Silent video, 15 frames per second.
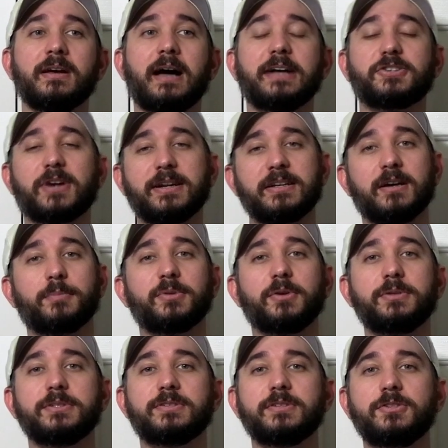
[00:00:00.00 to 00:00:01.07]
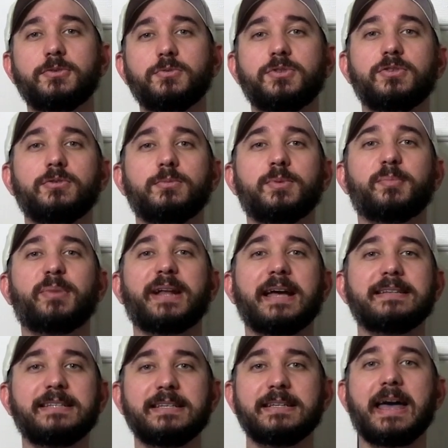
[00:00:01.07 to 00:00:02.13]
I tried to upload it to YouTube, but
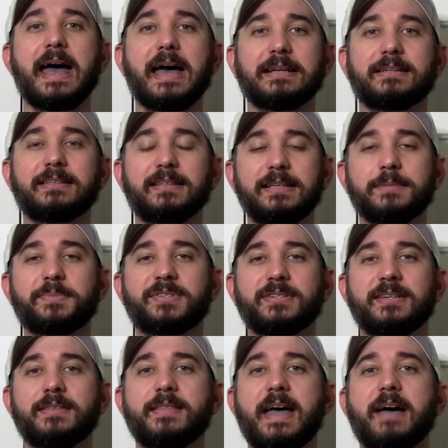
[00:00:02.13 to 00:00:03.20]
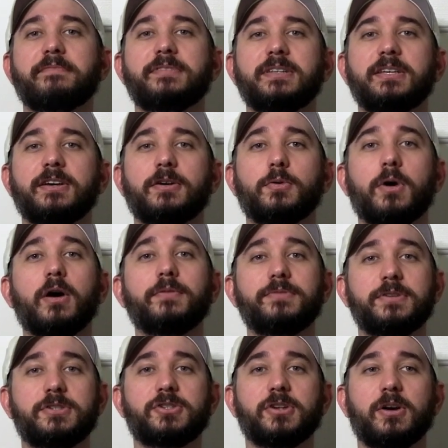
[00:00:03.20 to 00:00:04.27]
I did add clips in that video of
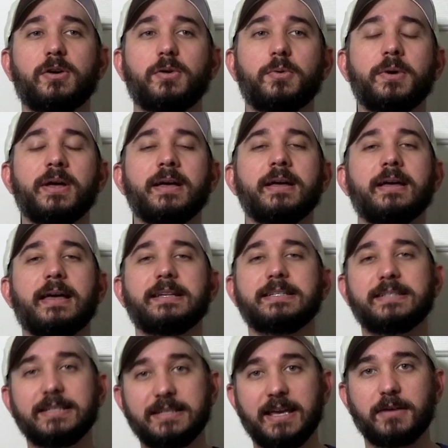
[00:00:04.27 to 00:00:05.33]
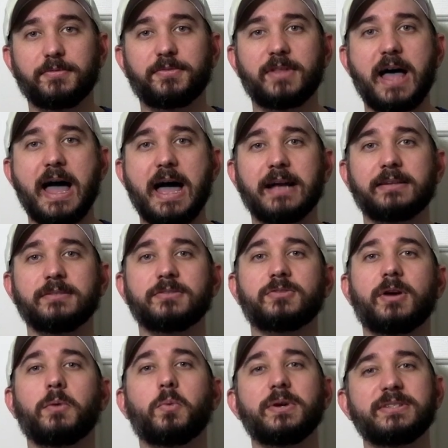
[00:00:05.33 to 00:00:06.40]
the show and it did get flagged,
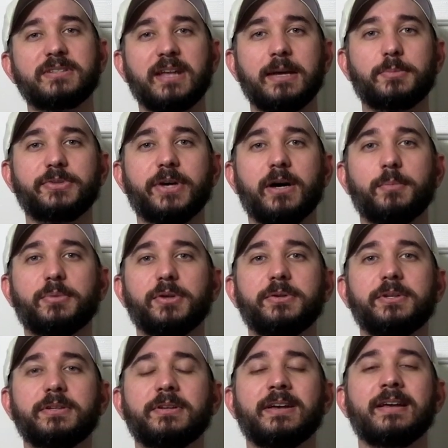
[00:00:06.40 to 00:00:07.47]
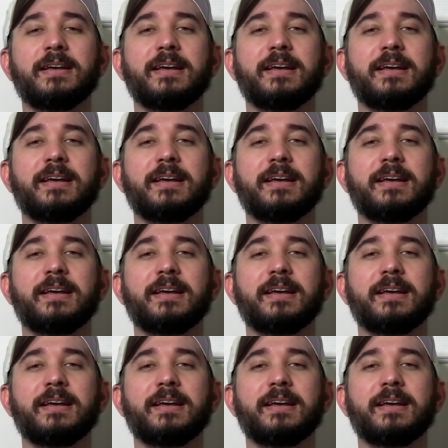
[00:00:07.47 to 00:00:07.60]
so I wasn't able to upload it.